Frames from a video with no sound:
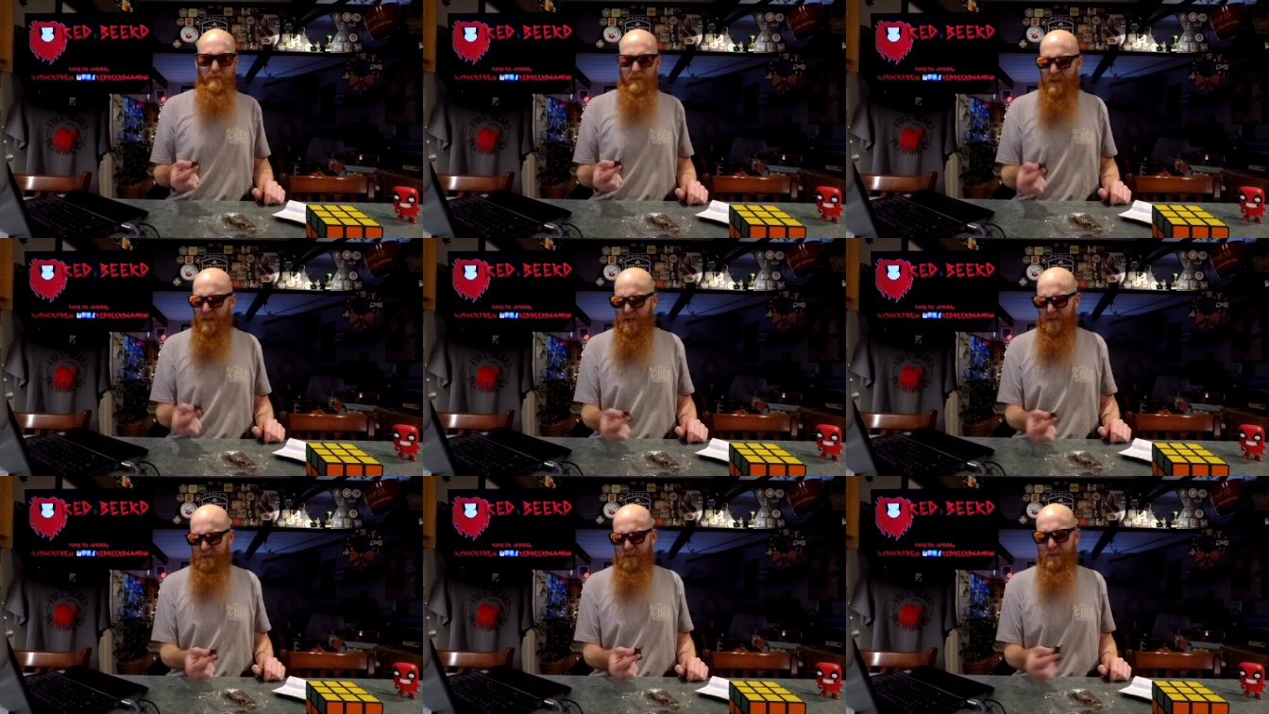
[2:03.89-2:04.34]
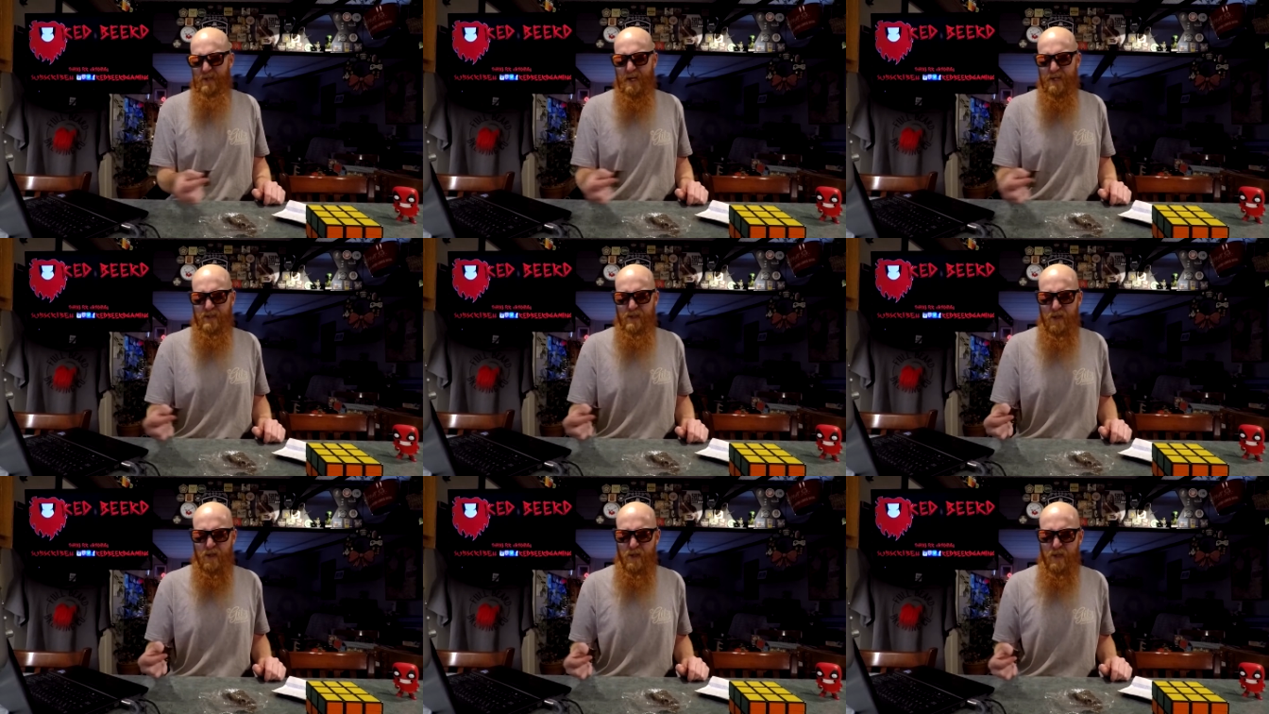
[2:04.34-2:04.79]
It's
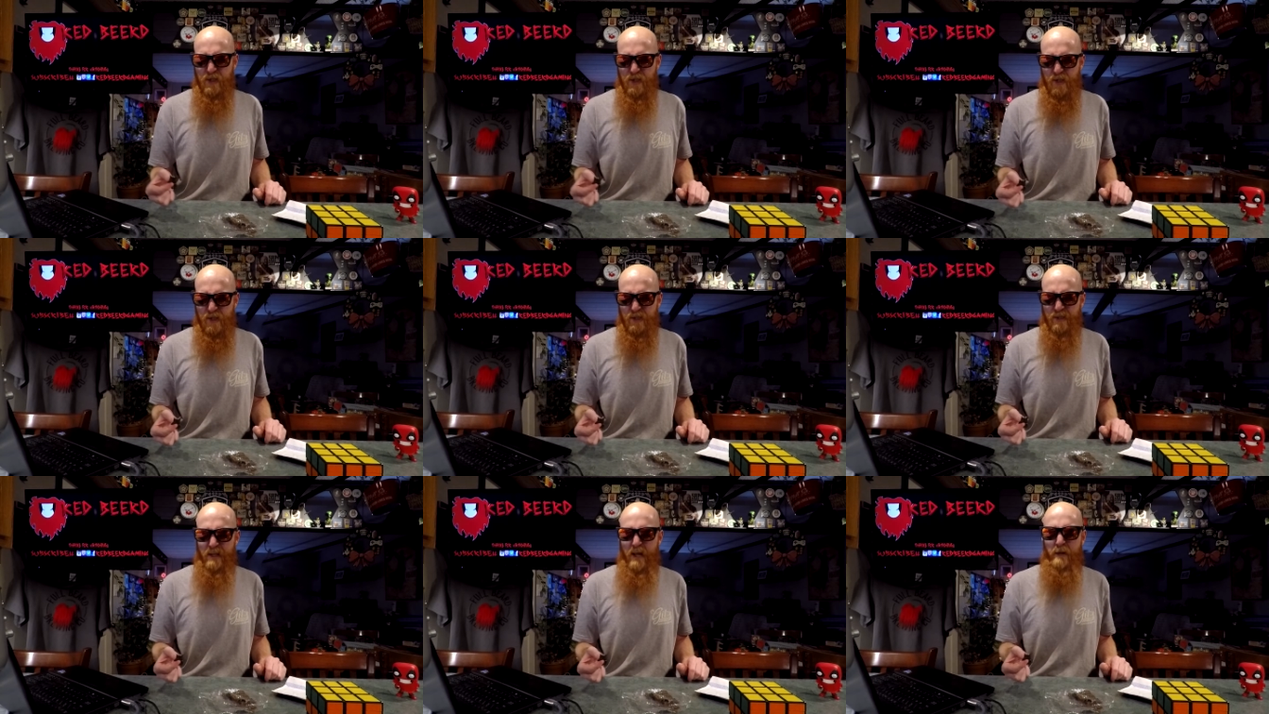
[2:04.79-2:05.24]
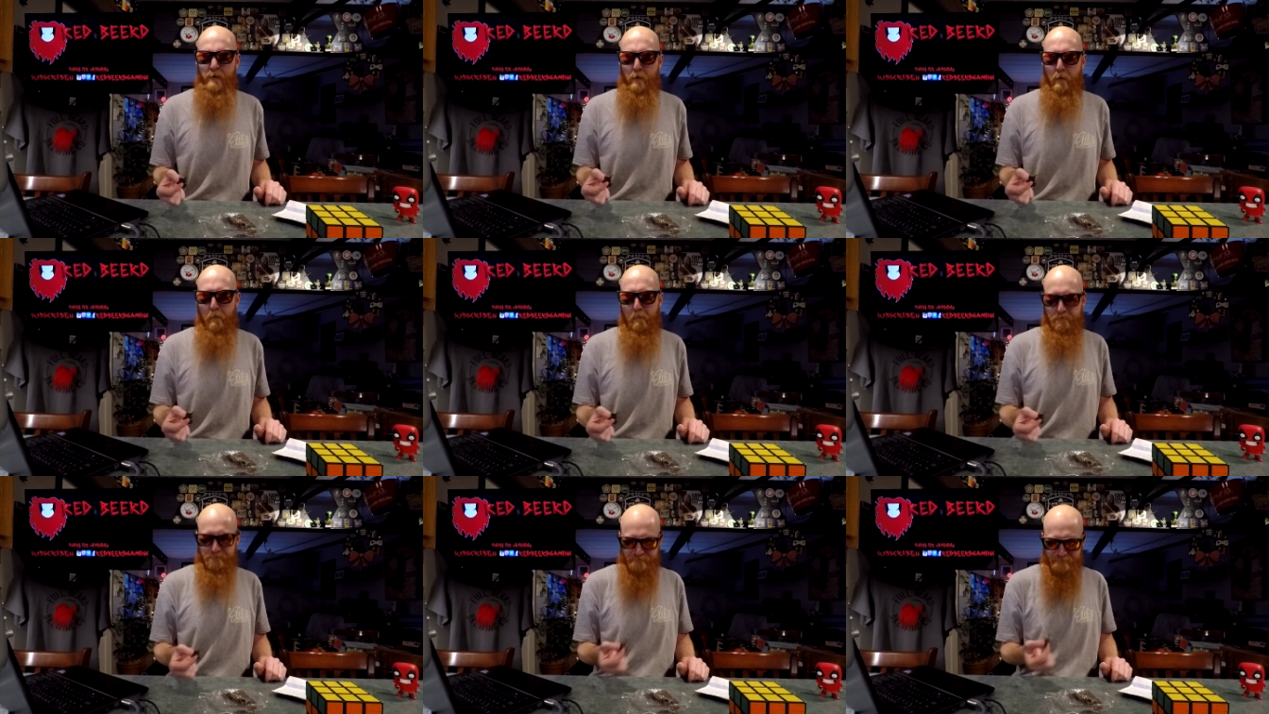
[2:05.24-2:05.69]
like delicious
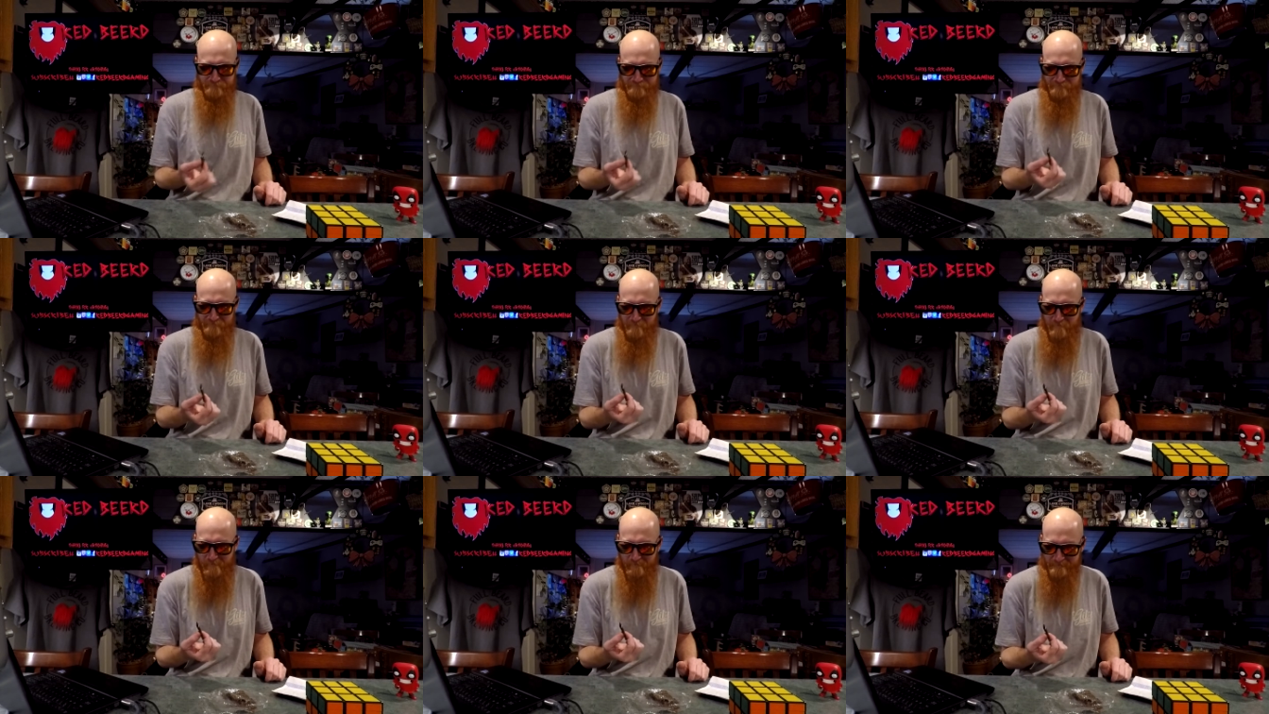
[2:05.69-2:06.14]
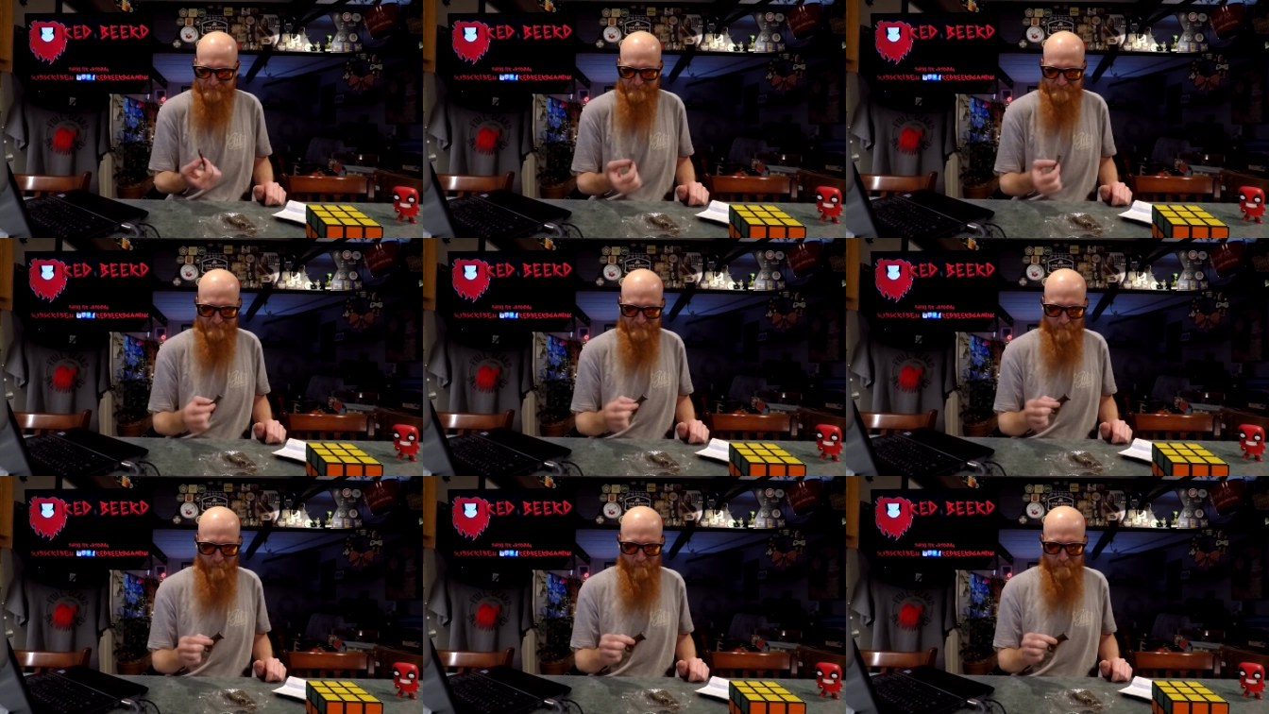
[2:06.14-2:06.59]
leather.
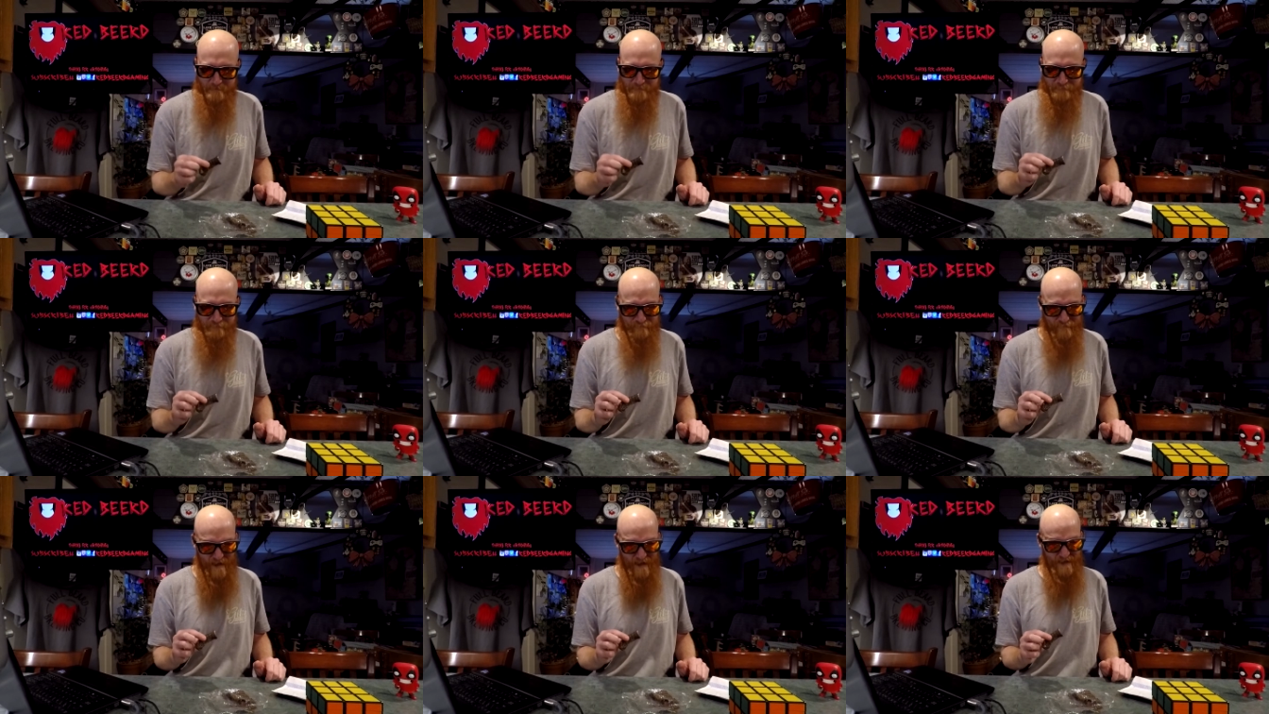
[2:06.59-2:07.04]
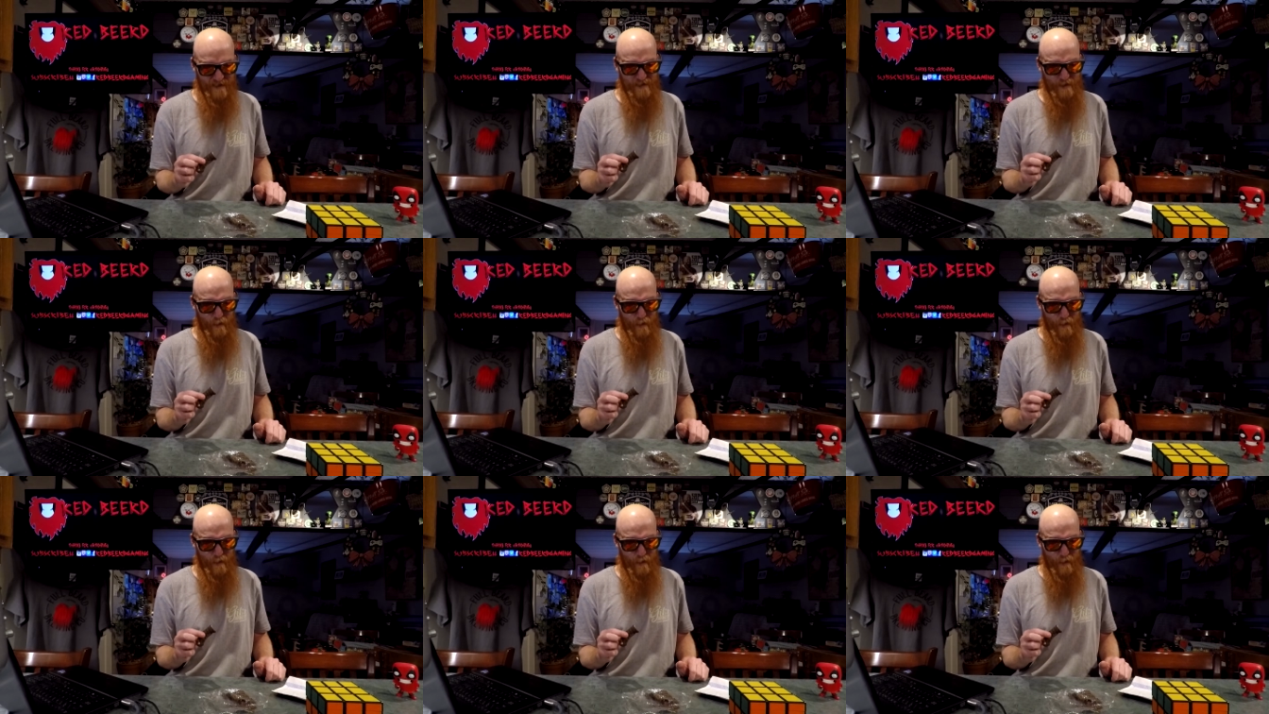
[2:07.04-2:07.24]
It's